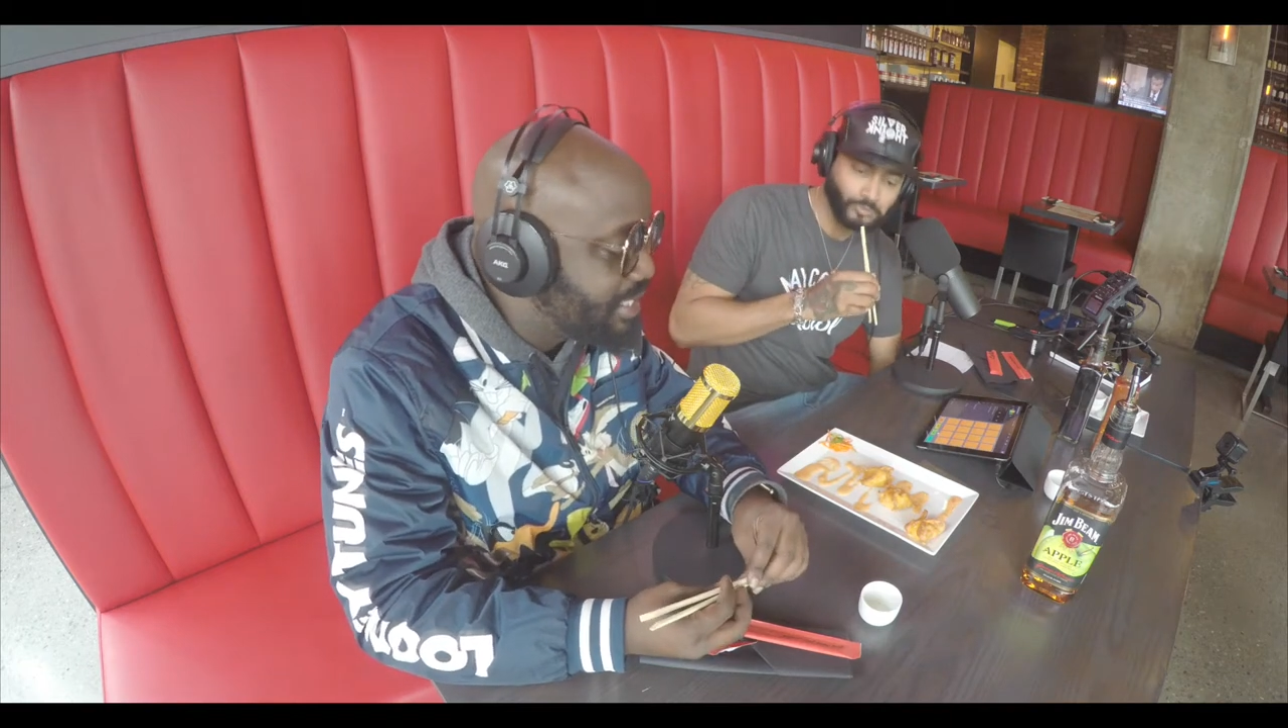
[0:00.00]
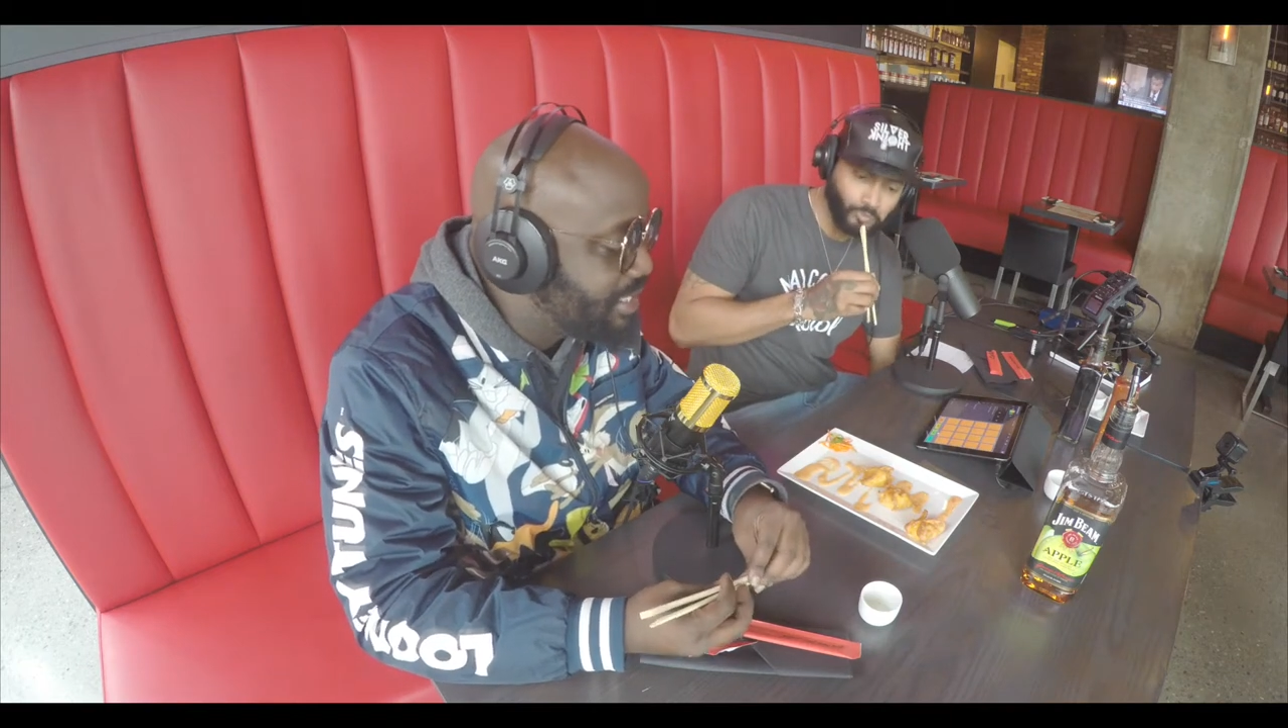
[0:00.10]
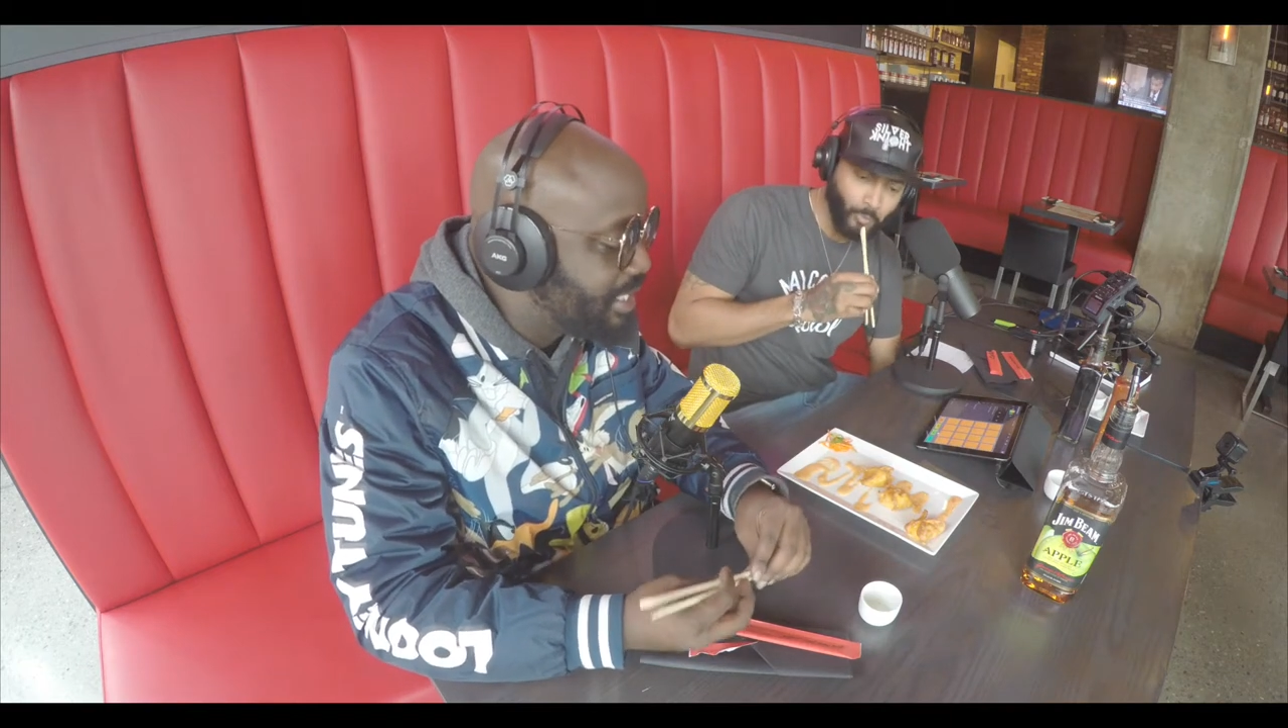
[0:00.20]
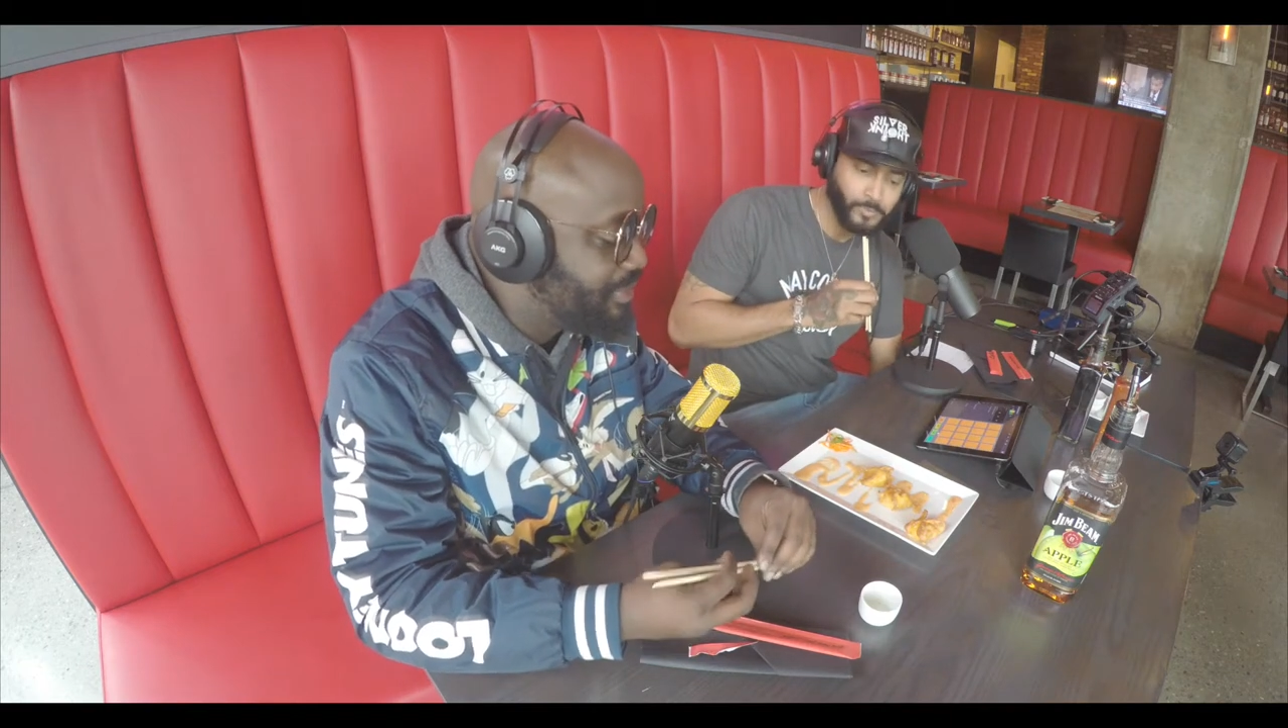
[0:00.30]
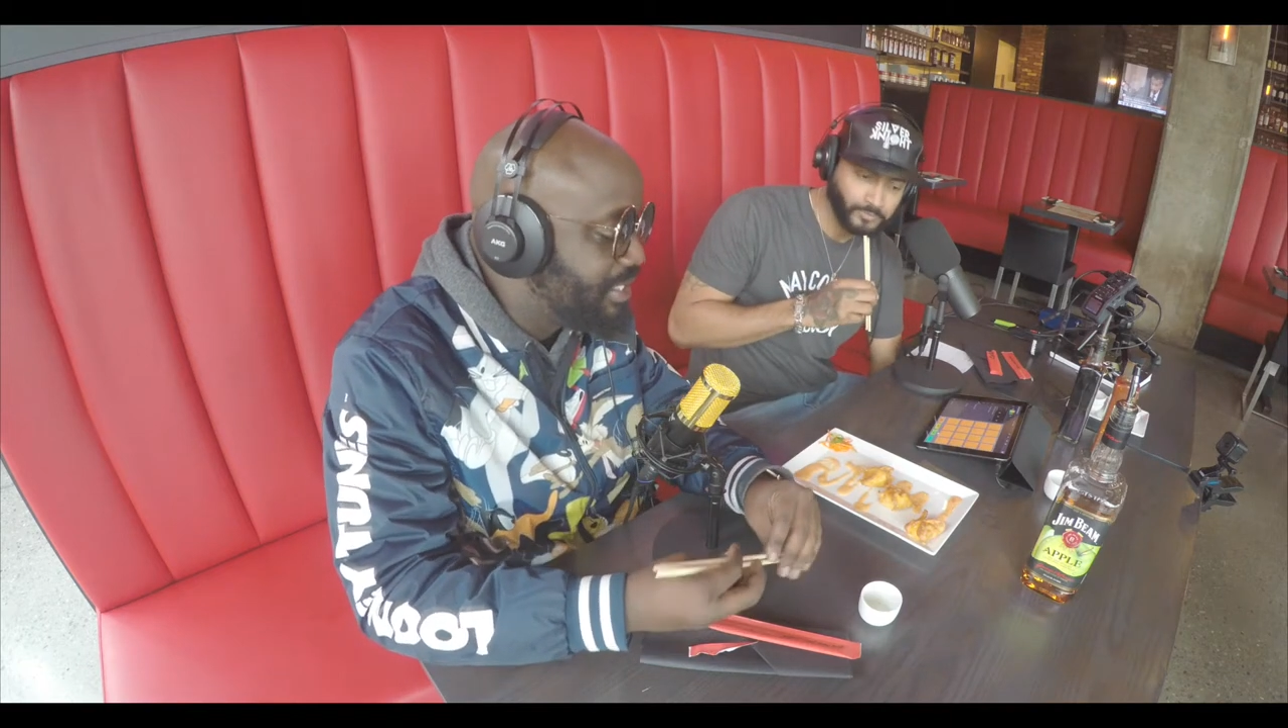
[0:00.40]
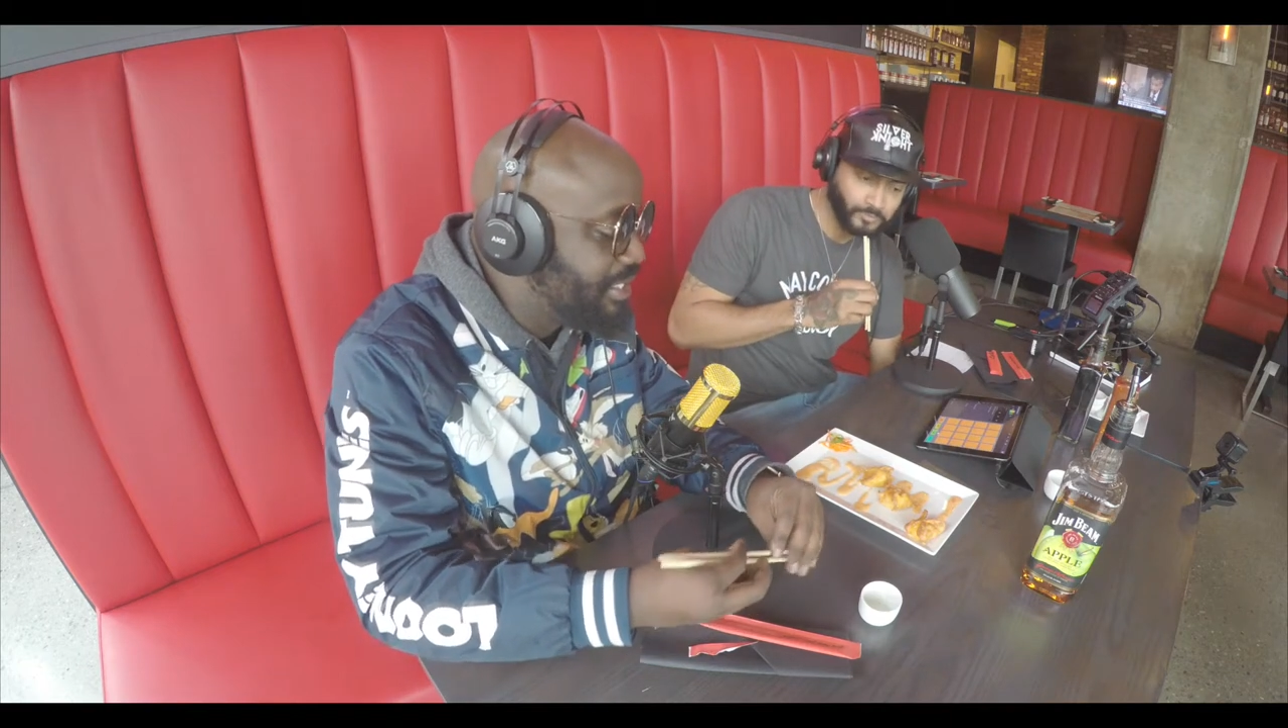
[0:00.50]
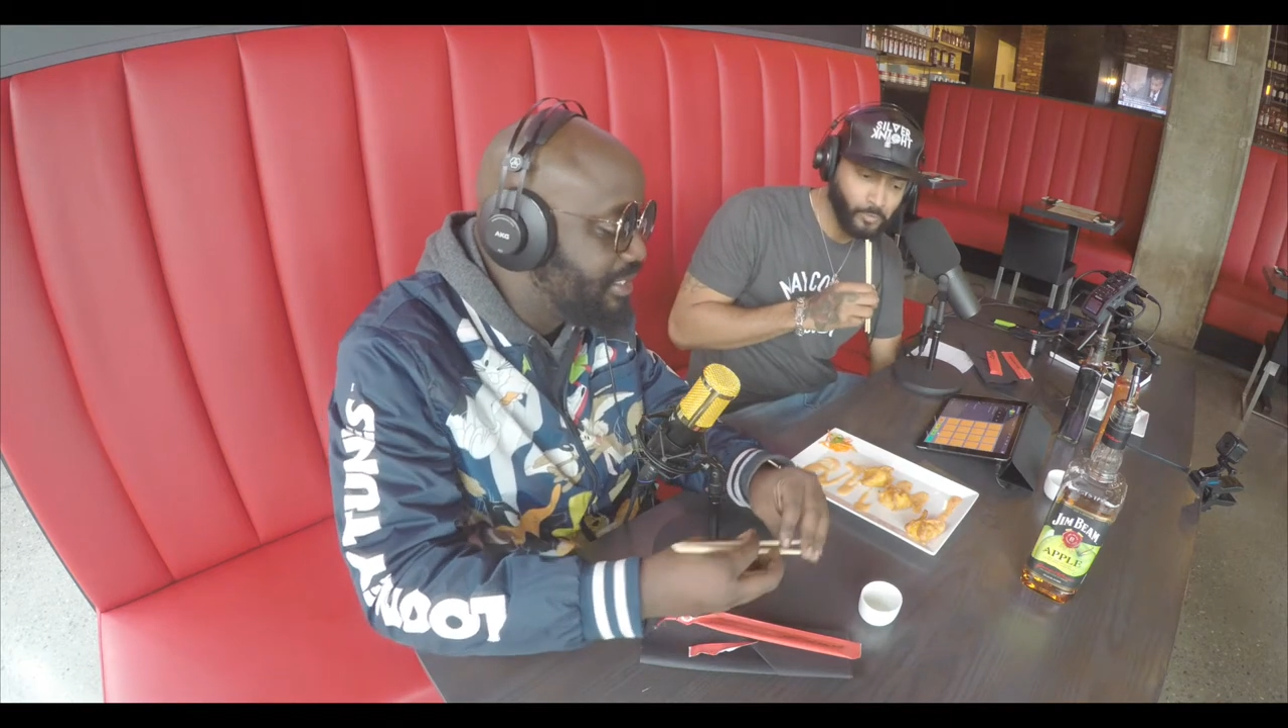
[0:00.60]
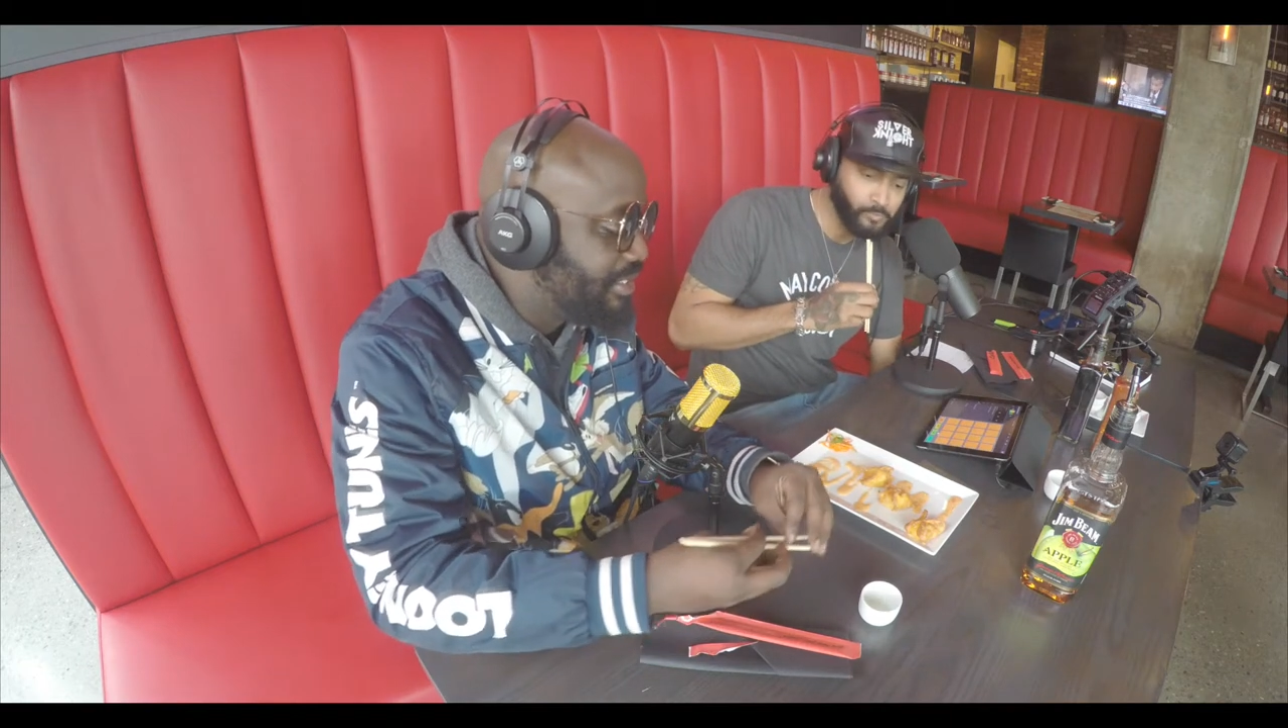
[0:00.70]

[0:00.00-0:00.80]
type of thing.